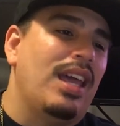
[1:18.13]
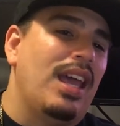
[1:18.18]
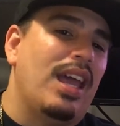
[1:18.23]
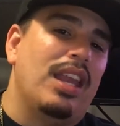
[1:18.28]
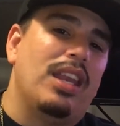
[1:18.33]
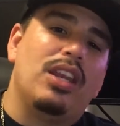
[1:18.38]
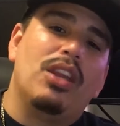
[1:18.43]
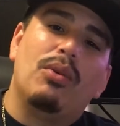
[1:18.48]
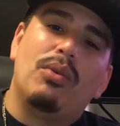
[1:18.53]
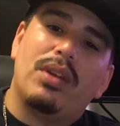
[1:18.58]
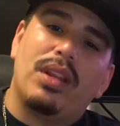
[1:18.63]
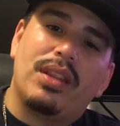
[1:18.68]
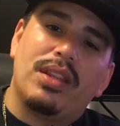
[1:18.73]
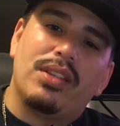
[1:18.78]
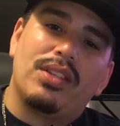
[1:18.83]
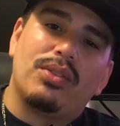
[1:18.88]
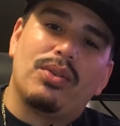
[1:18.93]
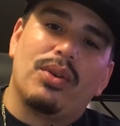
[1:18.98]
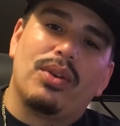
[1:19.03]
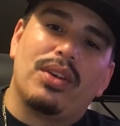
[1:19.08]
and no one at
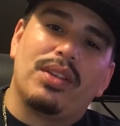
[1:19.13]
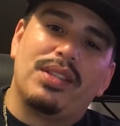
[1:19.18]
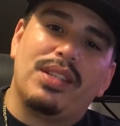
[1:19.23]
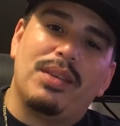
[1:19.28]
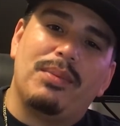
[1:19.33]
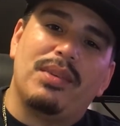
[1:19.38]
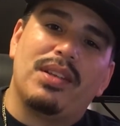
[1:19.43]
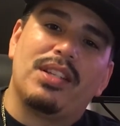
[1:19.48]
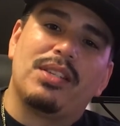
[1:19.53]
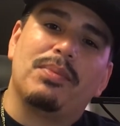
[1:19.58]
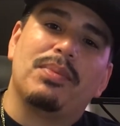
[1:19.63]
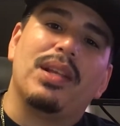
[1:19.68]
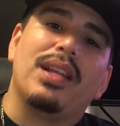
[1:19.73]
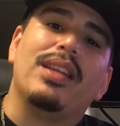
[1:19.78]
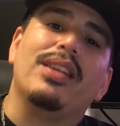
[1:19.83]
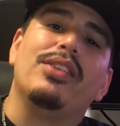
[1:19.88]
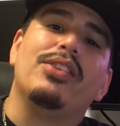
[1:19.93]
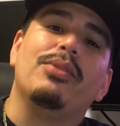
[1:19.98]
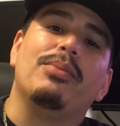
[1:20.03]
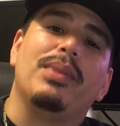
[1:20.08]
the store could seem to
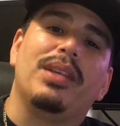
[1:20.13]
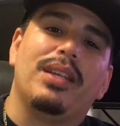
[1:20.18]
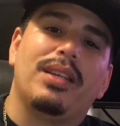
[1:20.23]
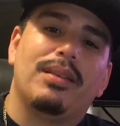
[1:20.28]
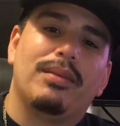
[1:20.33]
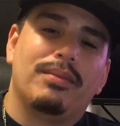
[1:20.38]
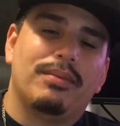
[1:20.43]
explain it to me.